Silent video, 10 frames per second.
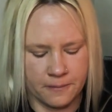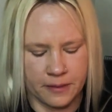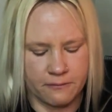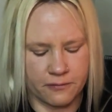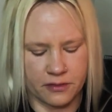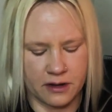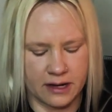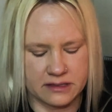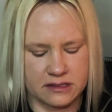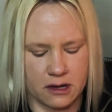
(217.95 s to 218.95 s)
for the
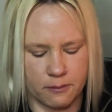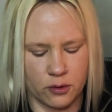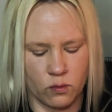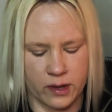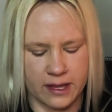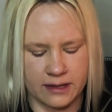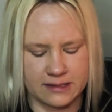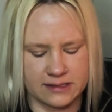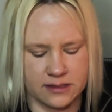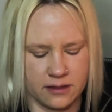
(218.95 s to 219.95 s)
next couple
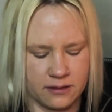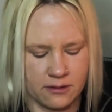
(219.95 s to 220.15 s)
weeks.